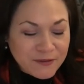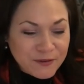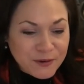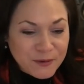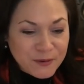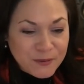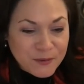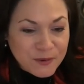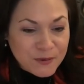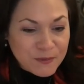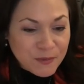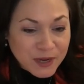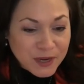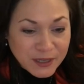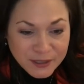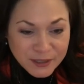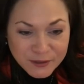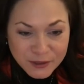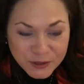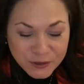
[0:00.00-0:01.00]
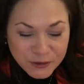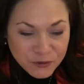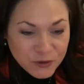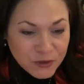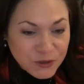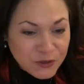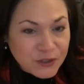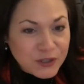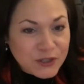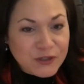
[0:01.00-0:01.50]
if you wouldn't mind
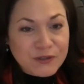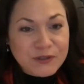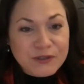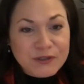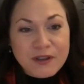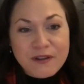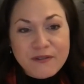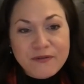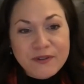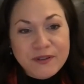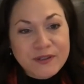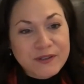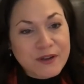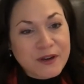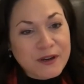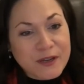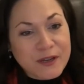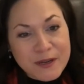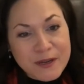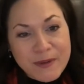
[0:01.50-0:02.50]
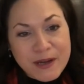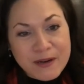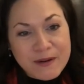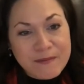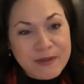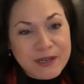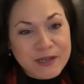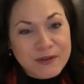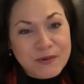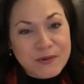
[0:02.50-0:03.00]
introducing yourself and talking about a
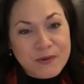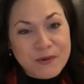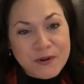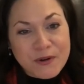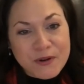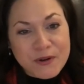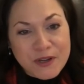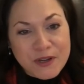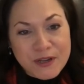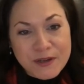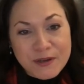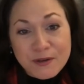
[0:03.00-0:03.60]
mentor